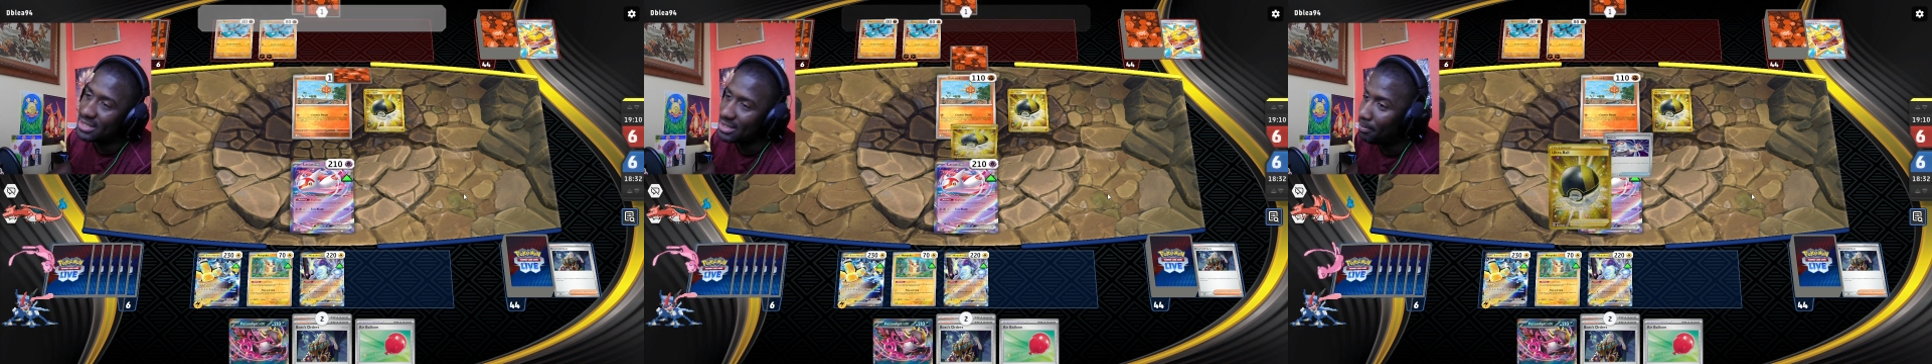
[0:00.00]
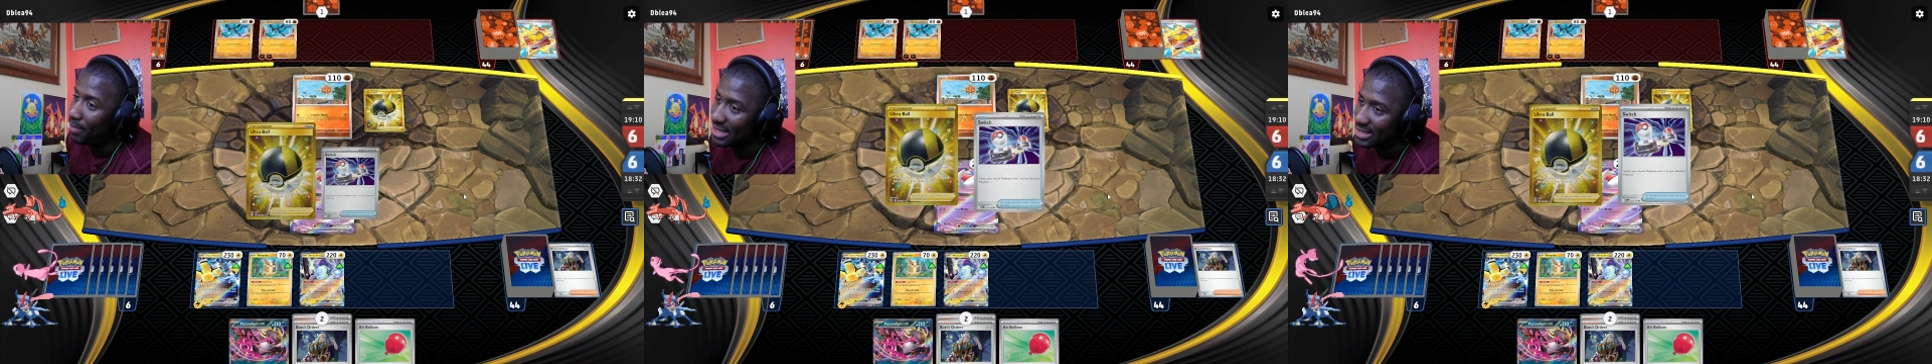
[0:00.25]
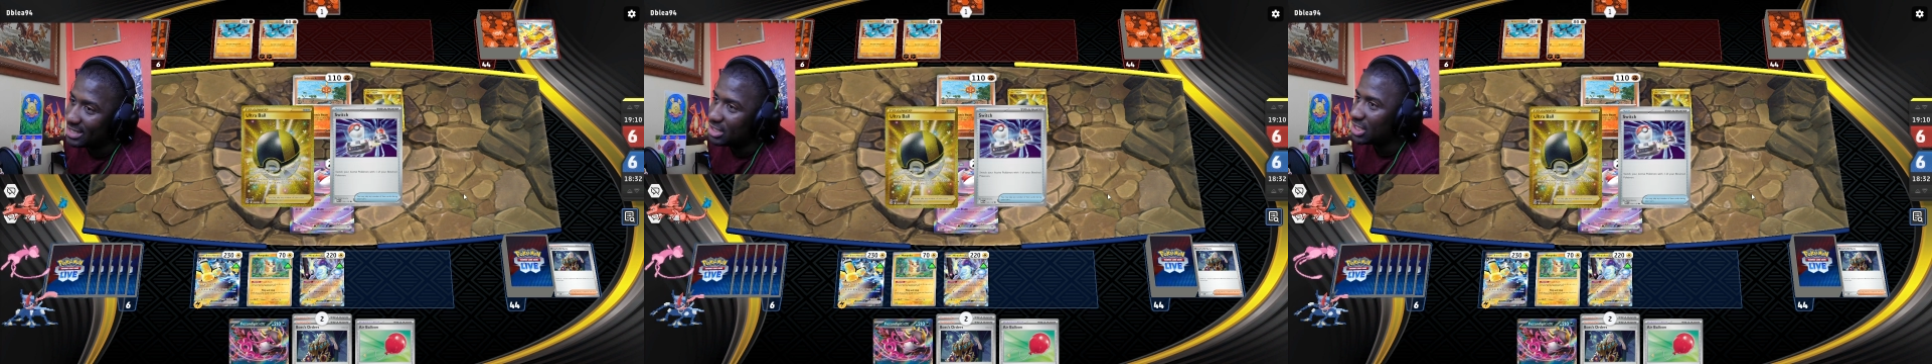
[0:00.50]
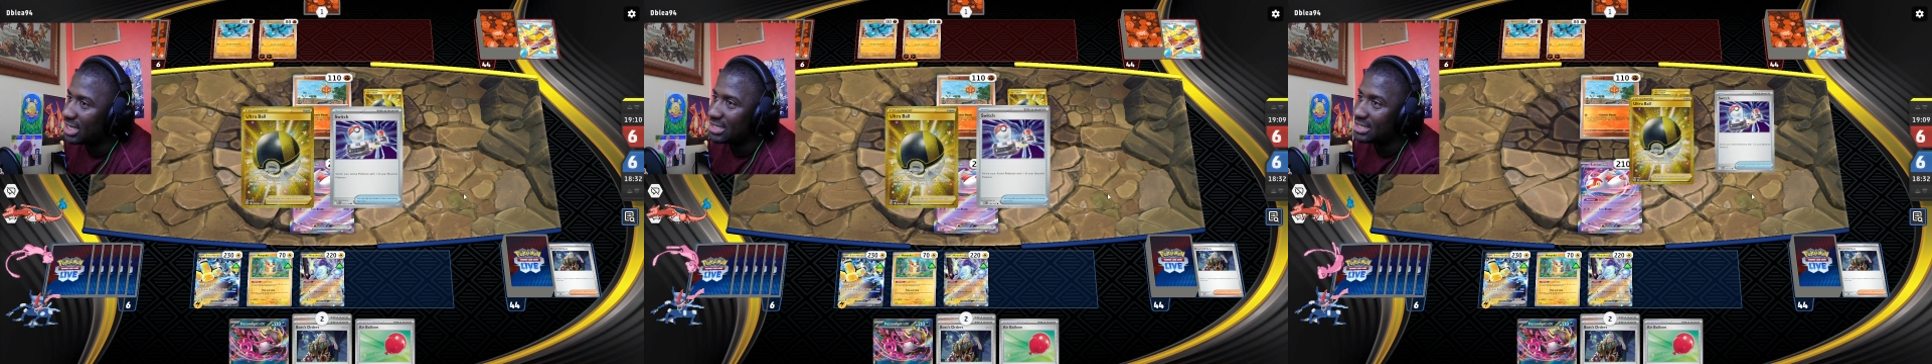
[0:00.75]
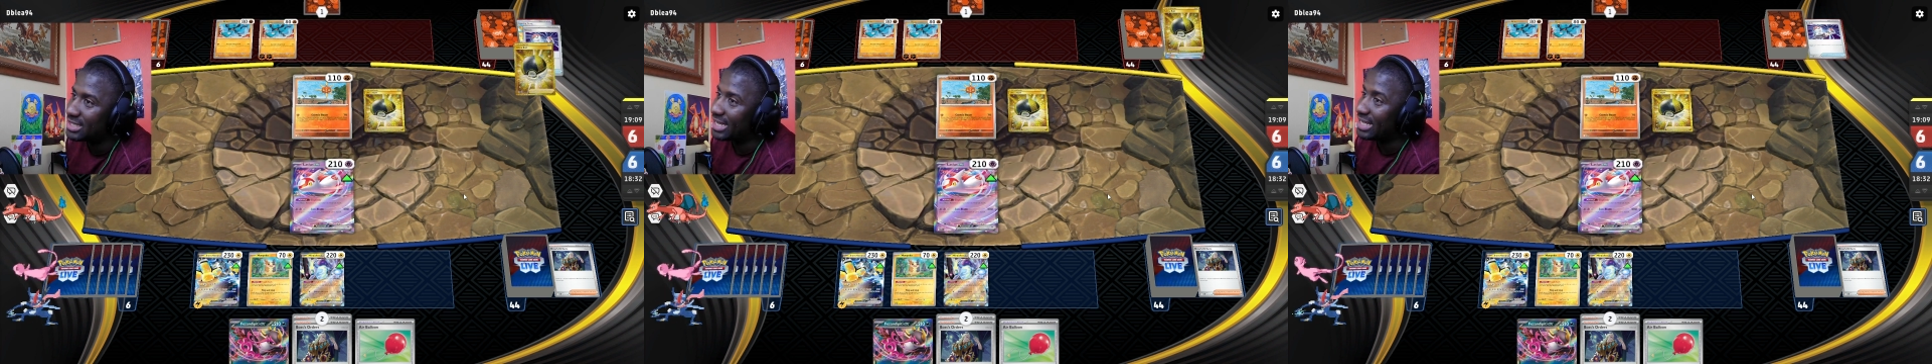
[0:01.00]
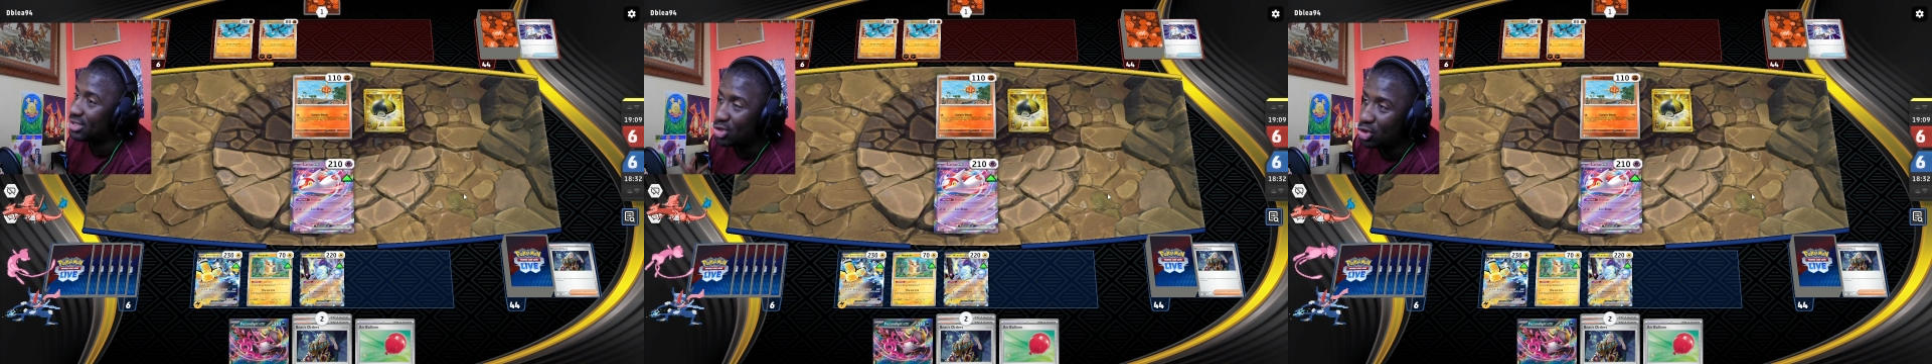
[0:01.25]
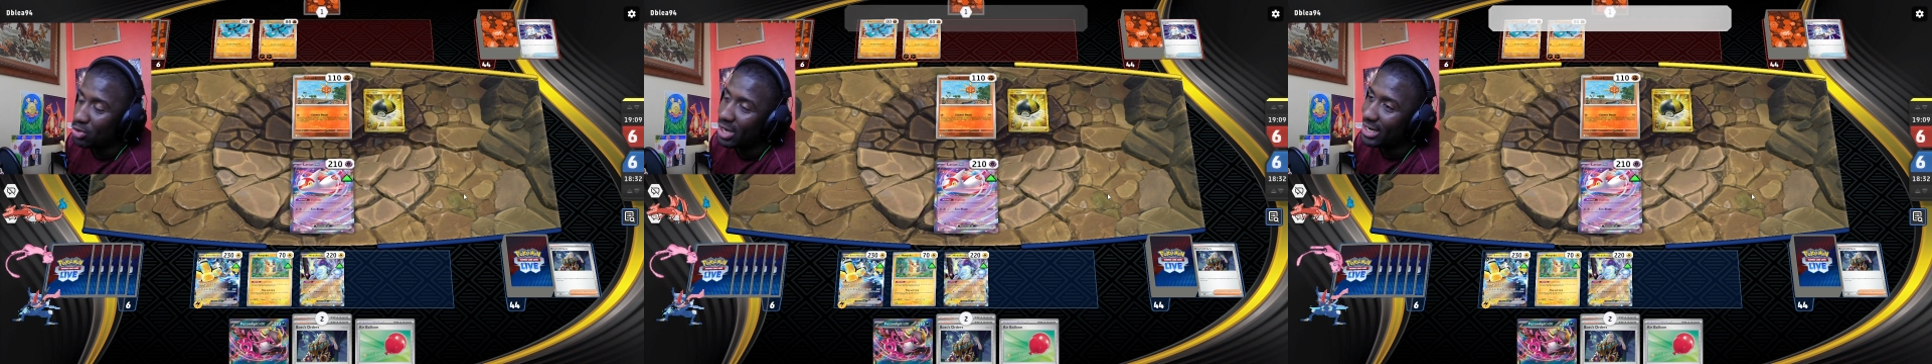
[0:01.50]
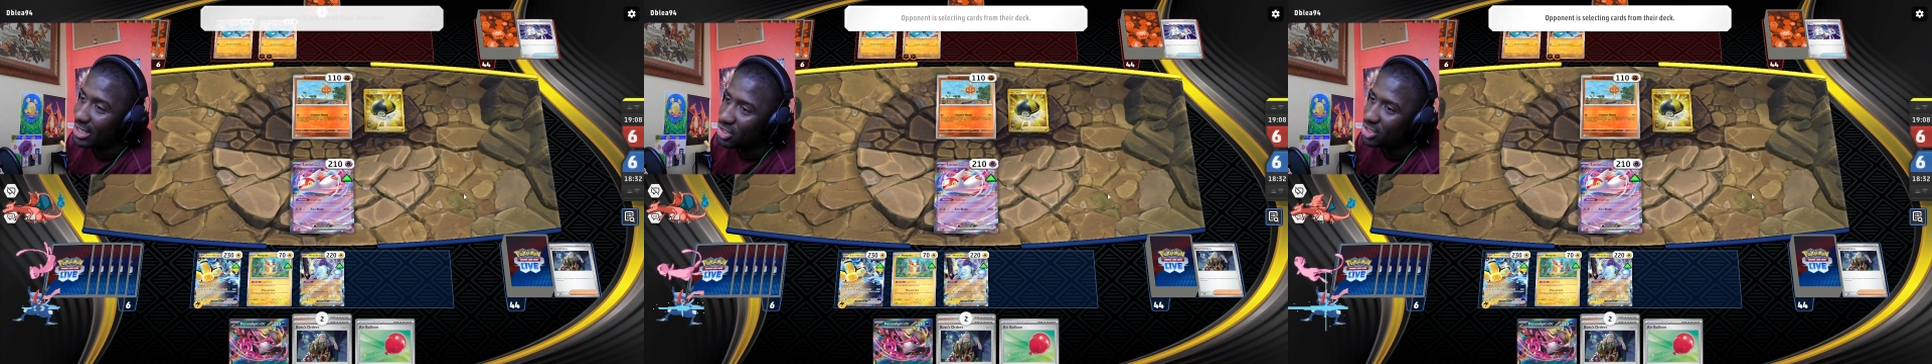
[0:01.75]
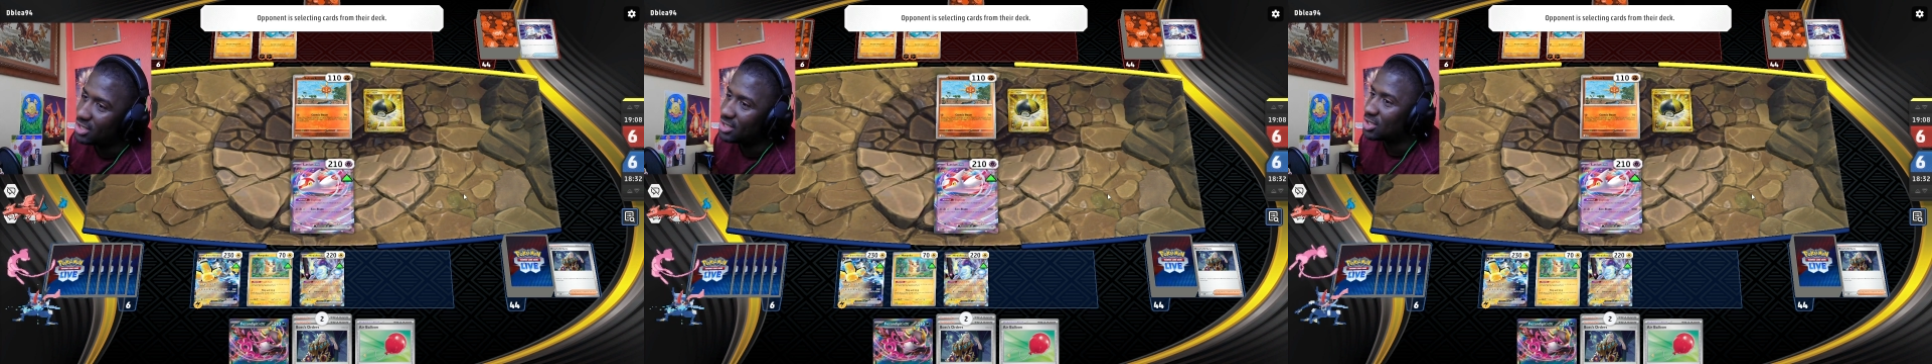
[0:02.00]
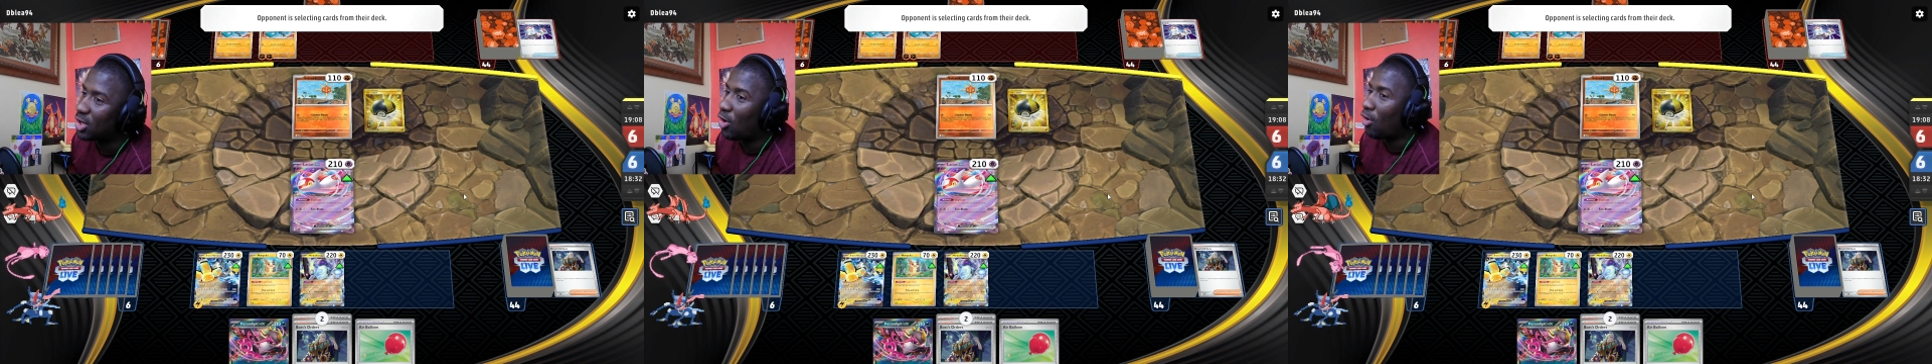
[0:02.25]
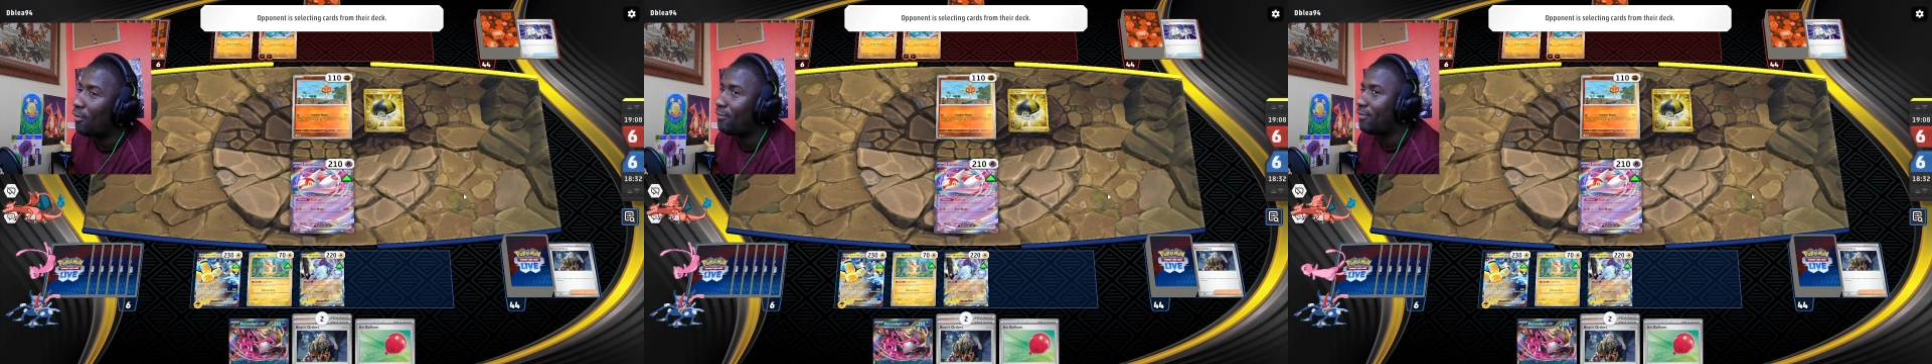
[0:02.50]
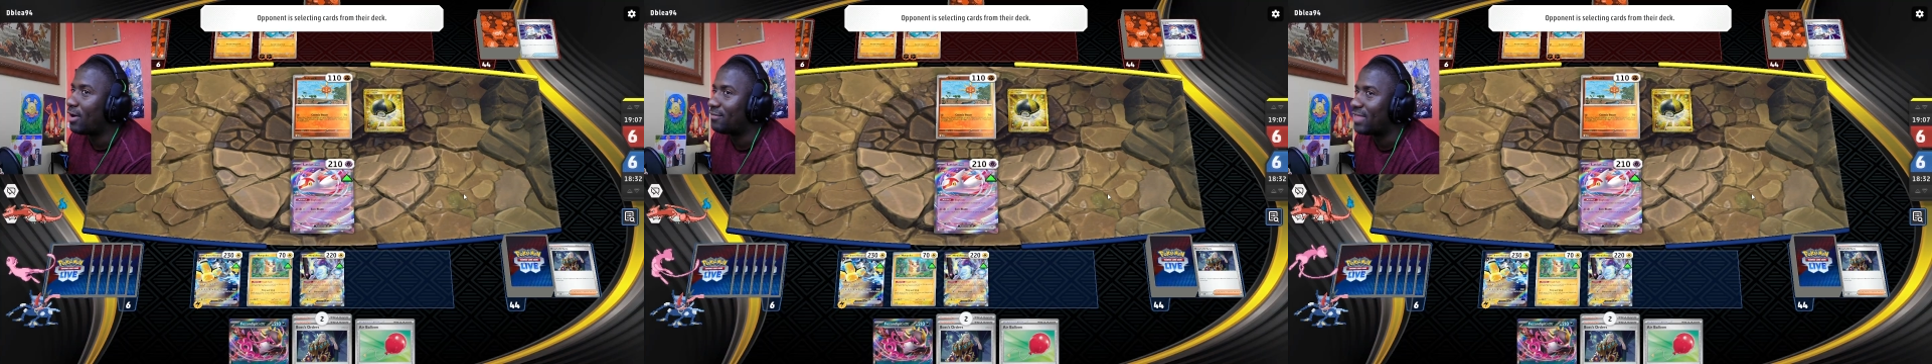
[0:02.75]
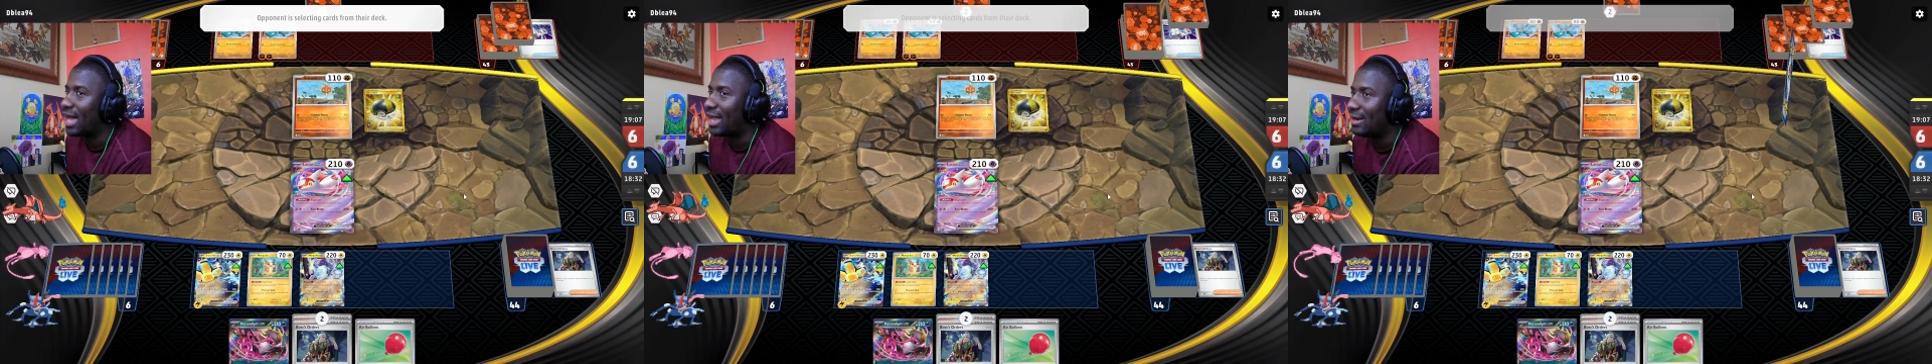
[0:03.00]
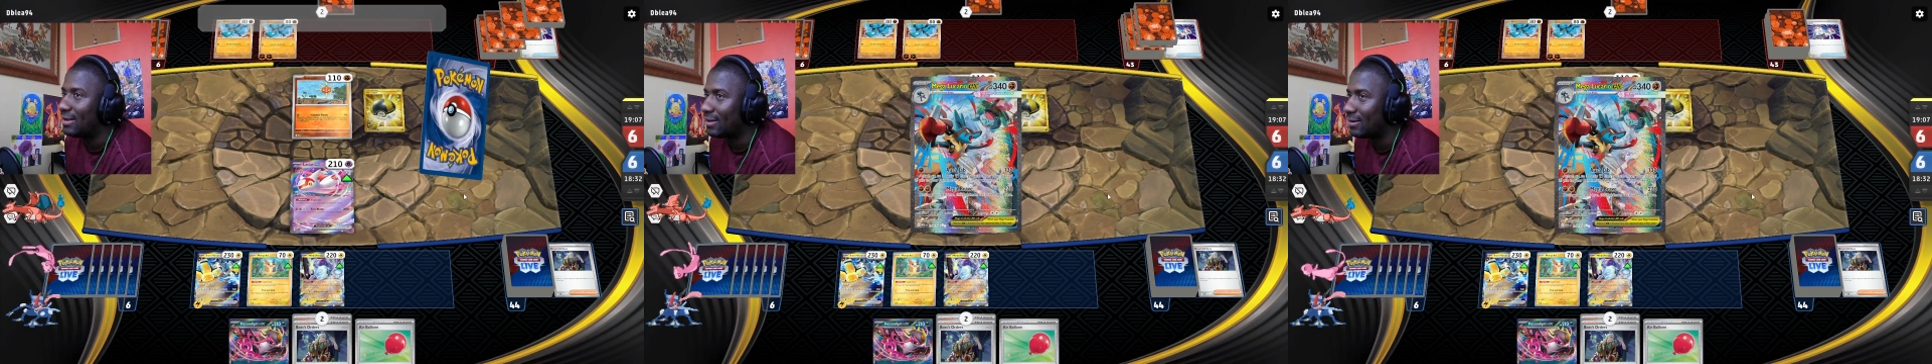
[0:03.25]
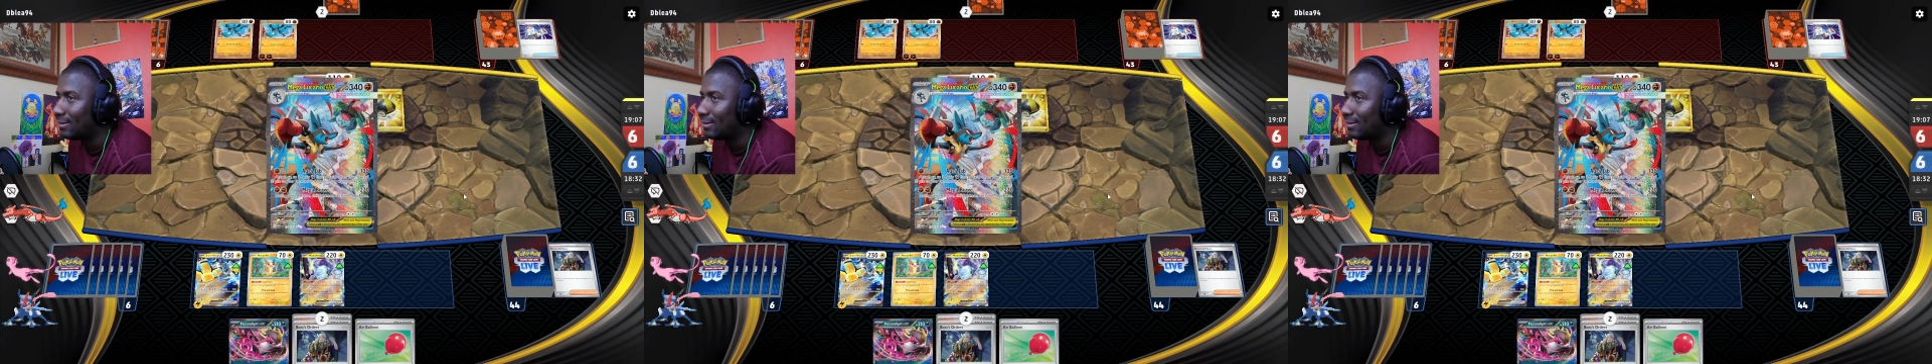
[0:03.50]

to better the chances to get two energies off of that, you know.